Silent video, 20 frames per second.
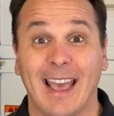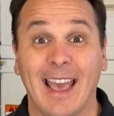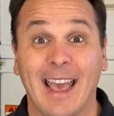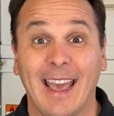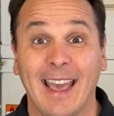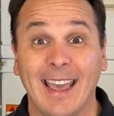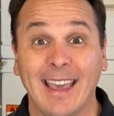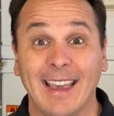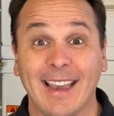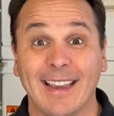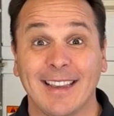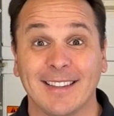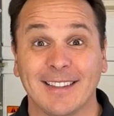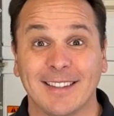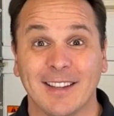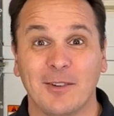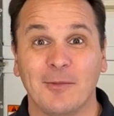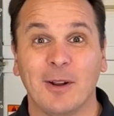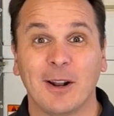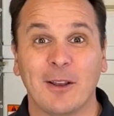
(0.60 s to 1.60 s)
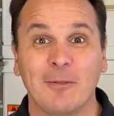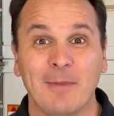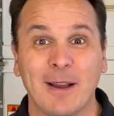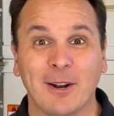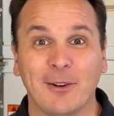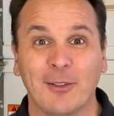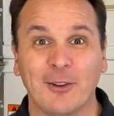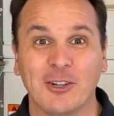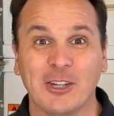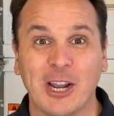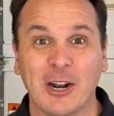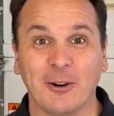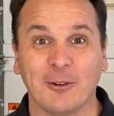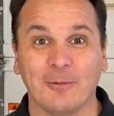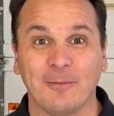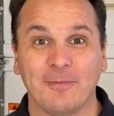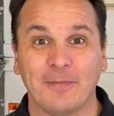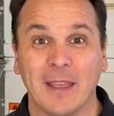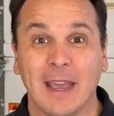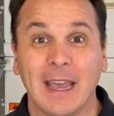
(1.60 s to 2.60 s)
Hey guys, welcome back to the channel.
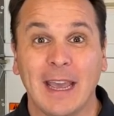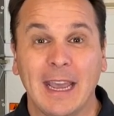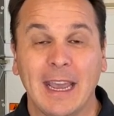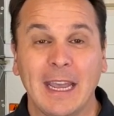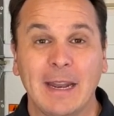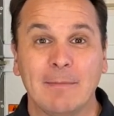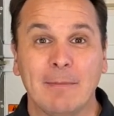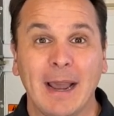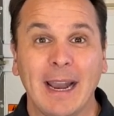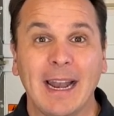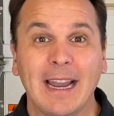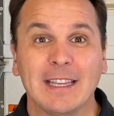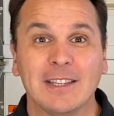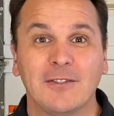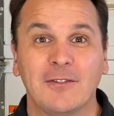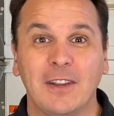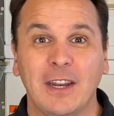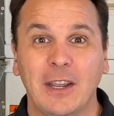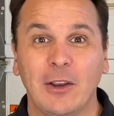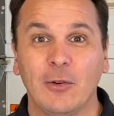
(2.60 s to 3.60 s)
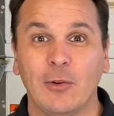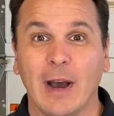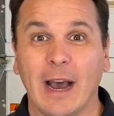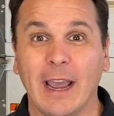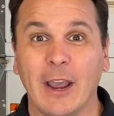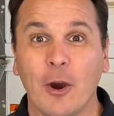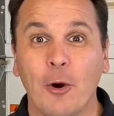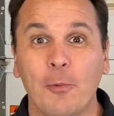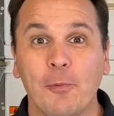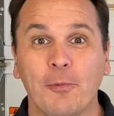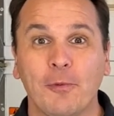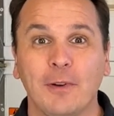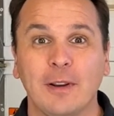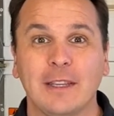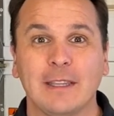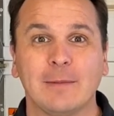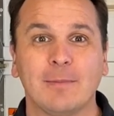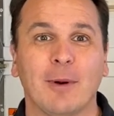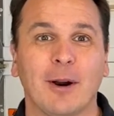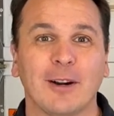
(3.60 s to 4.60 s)
In my last video, I hopefully
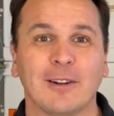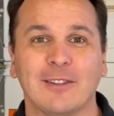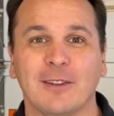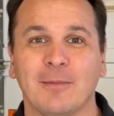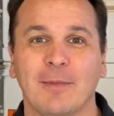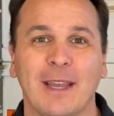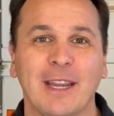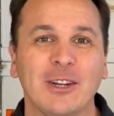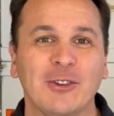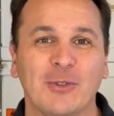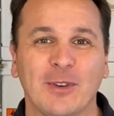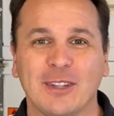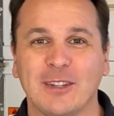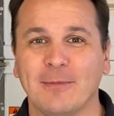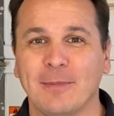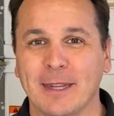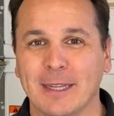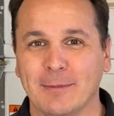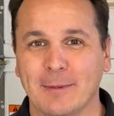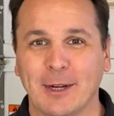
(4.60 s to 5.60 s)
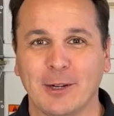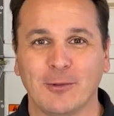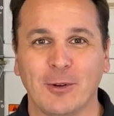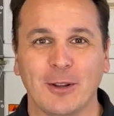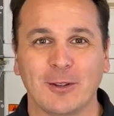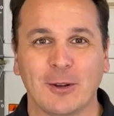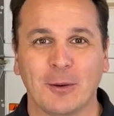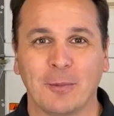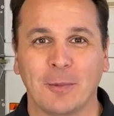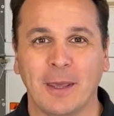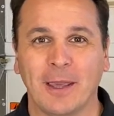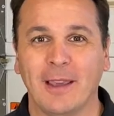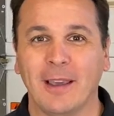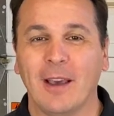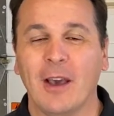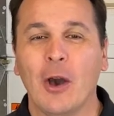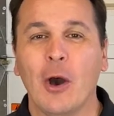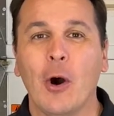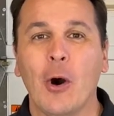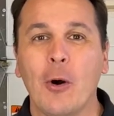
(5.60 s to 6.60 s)
sparked some interest about spectroscopy
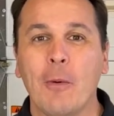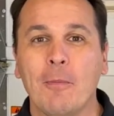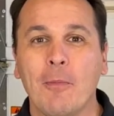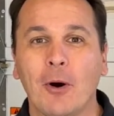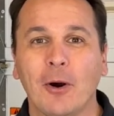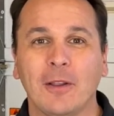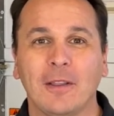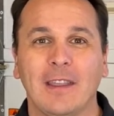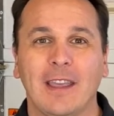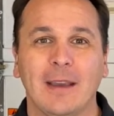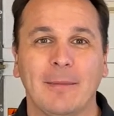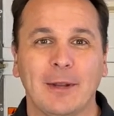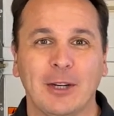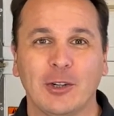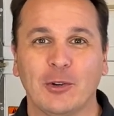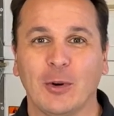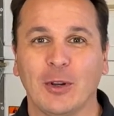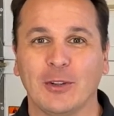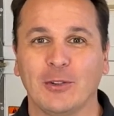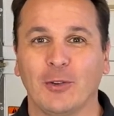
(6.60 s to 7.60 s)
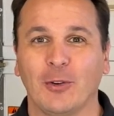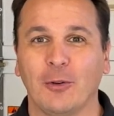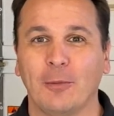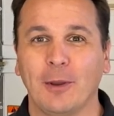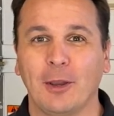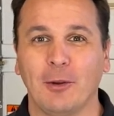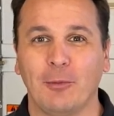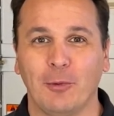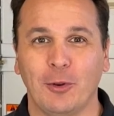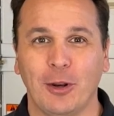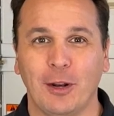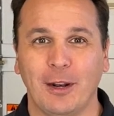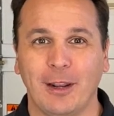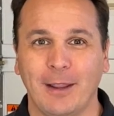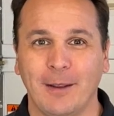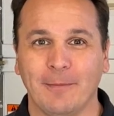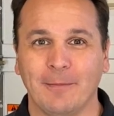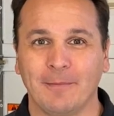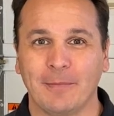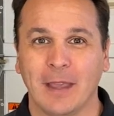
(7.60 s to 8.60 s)
among the amateur astronomy community.
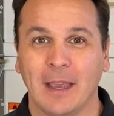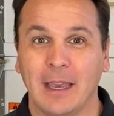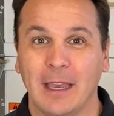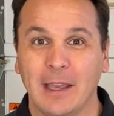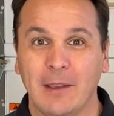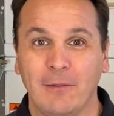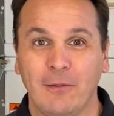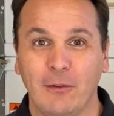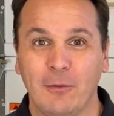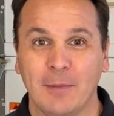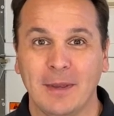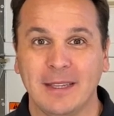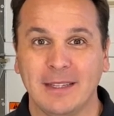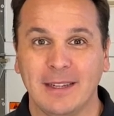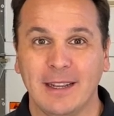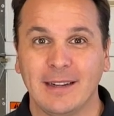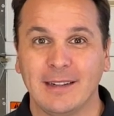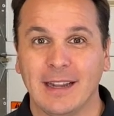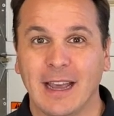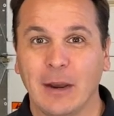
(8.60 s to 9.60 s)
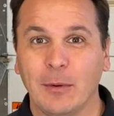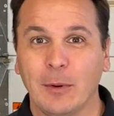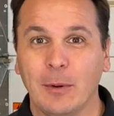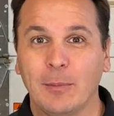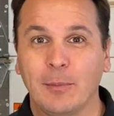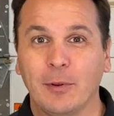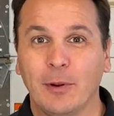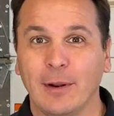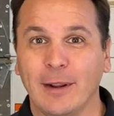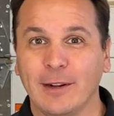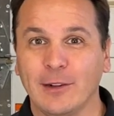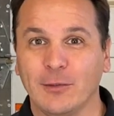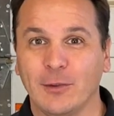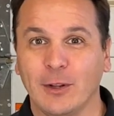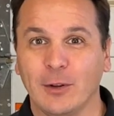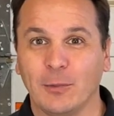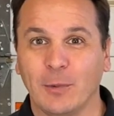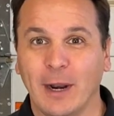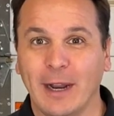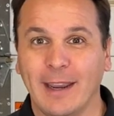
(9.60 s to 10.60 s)
If you missed it, I will put a link to
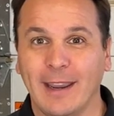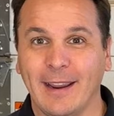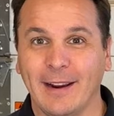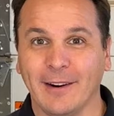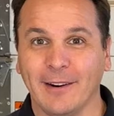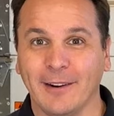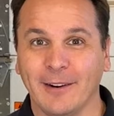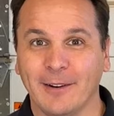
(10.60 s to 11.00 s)
it right here.